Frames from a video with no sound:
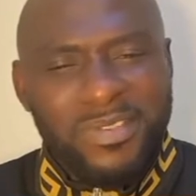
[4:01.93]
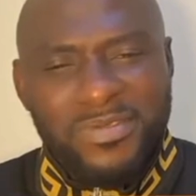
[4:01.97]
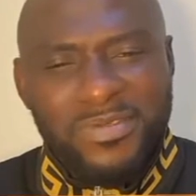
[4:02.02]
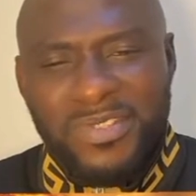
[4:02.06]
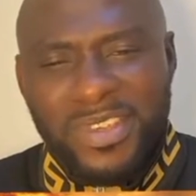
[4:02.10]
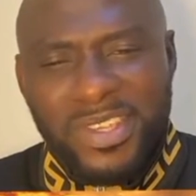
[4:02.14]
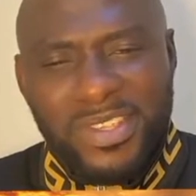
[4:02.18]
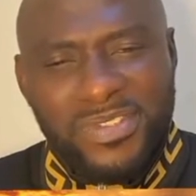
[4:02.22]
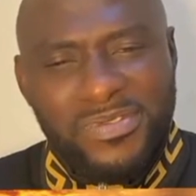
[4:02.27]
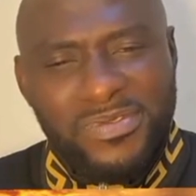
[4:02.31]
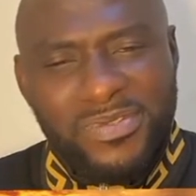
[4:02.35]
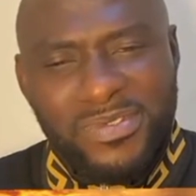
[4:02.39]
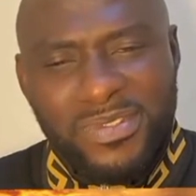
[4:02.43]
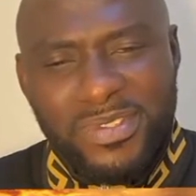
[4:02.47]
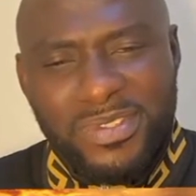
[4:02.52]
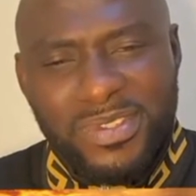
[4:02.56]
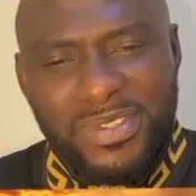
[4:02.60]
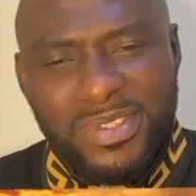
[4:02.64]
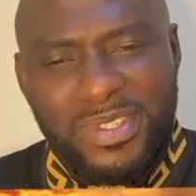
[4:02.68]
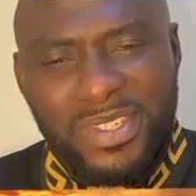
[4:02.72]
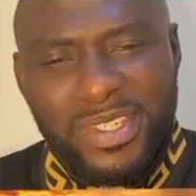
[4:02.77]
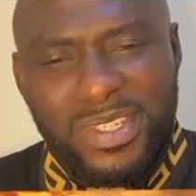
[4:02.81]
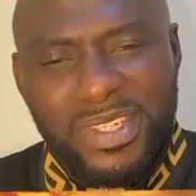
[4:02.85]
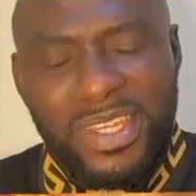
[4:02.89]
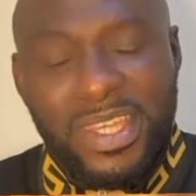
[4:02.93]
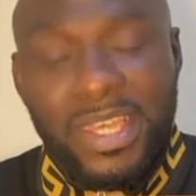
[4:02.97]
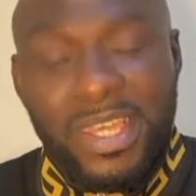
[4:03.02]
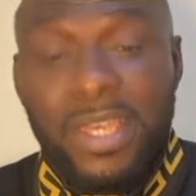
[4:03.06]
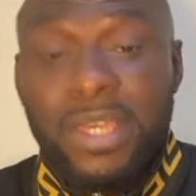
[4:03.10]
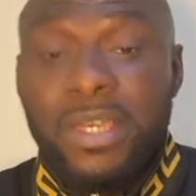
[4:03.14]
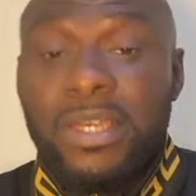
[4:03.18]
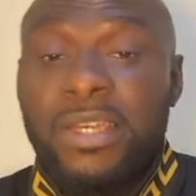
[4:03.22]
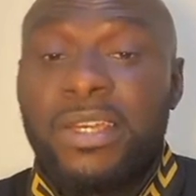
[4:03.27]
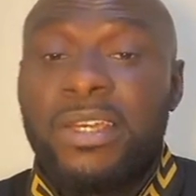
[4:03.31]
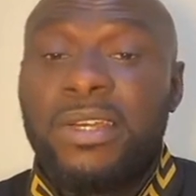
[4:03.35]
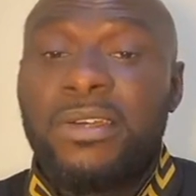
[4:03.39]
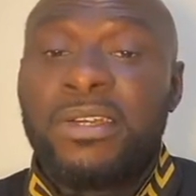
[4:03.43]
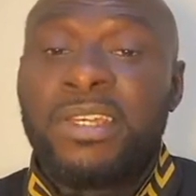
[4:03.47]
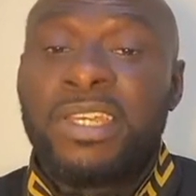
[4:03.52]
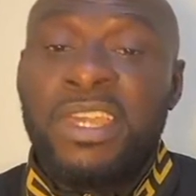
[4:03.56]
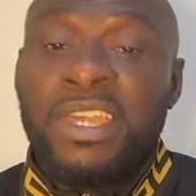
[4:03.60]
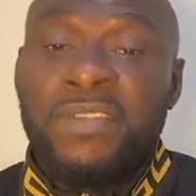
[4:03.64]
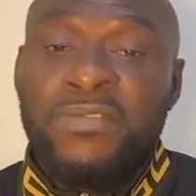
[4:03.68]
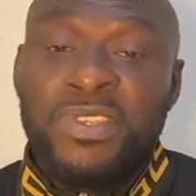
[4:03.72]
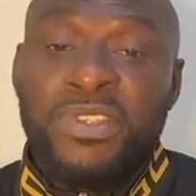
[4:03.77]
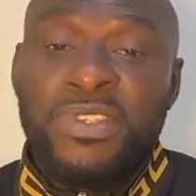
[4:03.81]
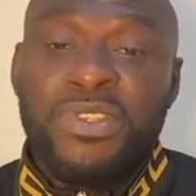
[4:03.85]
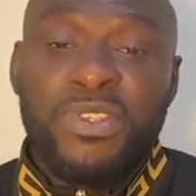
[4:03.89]
your first fruits.
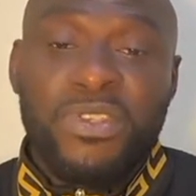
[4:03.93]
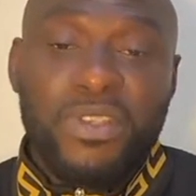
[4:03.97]
Give it